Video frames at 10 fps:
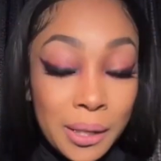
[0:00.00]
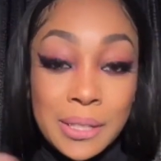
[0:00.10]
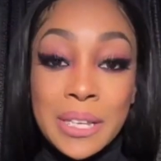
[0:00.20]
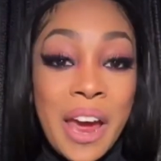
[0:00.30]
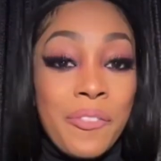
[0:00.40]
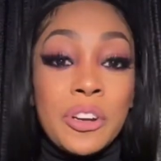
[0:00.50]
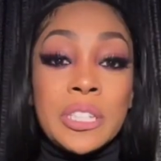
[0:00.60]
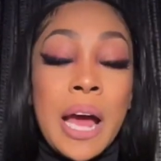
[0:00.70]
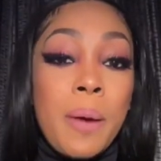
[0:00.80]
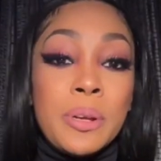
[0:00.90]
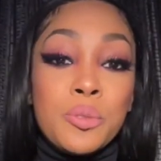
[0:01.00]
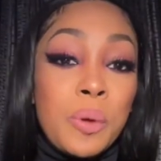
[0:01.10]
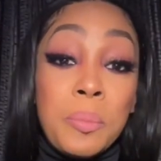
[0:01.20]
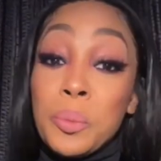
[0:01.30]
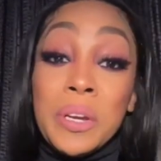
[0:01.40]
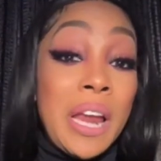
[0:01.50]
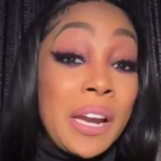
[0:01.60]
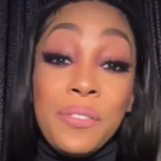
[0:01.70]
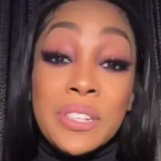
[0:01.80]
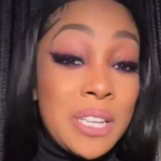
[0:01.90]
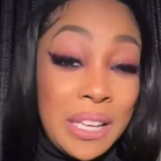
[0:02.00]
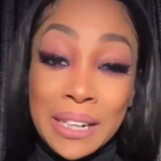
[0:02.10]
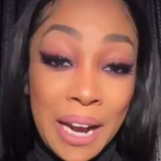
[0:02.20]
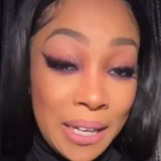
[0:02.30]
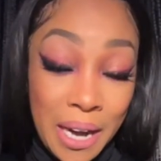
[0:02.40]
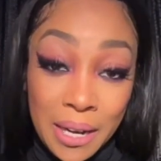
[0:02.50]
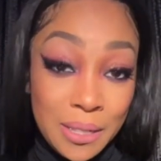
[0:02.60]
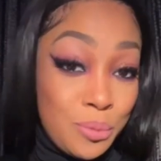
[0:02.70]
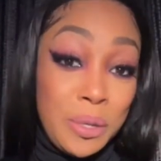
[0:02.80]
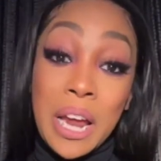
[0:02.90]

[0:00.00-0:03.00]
because half of the time as women, we're not even telling our daddies.